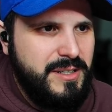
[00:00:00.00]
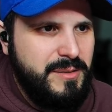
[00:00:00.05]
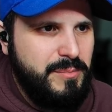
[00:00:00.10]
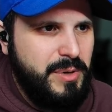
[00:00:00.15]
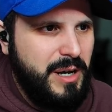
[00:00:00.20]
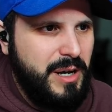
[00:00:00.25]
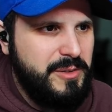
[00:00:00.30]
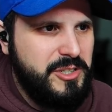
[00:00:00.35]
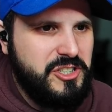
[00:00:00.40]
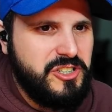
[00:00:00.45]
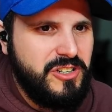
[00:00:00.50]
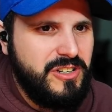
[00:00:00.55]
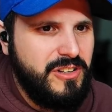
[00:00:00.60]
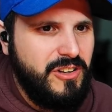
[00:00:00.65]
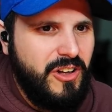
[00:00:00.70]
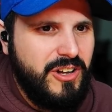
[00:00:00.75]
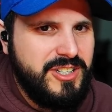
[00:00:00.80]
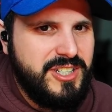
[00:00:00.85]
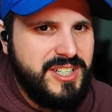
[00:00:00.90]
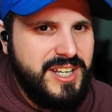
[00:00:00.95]
Probably shouldn't
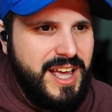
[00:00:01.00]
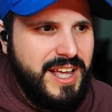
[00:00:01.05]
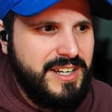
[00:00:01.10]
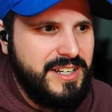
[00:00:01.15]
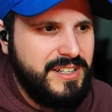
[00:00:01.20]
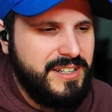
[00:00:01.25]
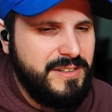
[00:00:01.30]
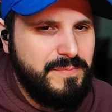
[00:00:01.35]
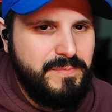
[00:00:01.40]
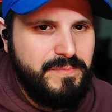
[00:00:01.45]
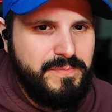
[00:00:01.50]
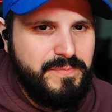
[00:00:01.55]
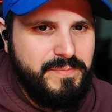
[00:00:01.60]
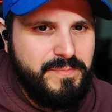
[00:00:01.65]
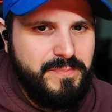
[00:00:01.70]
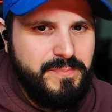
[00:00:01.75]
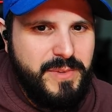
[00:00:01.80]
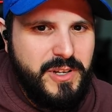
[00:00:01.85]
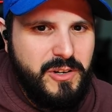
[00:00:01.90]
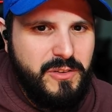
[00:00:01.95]
launch that in the
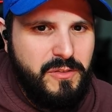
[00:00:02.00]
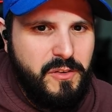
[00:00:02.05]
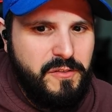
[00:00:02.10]
middle of a